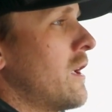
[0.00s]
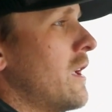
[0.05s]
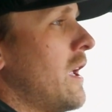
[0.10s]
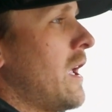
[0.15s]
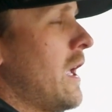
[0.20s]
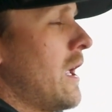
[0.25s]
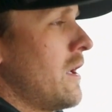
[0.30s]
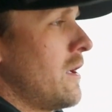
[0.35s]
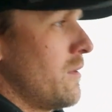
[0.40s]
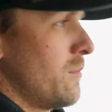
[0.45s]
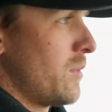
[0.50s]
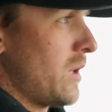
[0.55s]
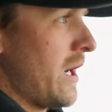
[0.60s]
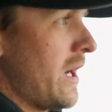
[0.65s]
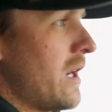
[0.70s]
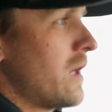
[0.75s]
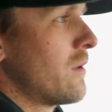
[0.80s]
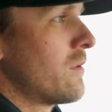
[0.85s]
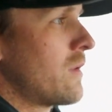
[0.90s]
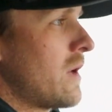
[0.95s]
and your
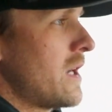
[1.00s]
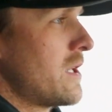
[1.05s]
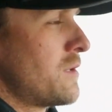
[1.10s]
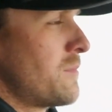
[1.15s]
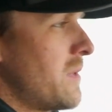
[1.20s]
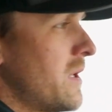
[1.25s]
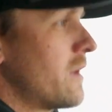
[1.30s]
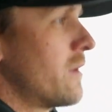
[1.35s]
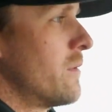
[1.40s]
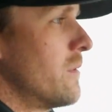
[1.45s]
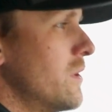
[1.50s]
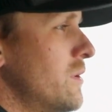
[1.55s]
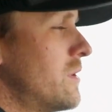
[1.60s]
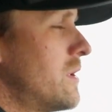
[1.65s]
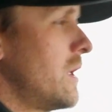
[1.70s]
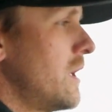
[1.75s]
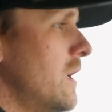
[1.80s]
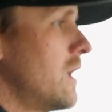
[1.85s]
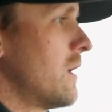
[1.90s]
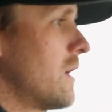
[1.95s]
braiding regimen or
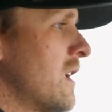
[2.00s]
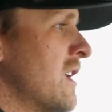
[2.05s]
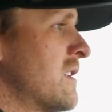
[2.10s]
routine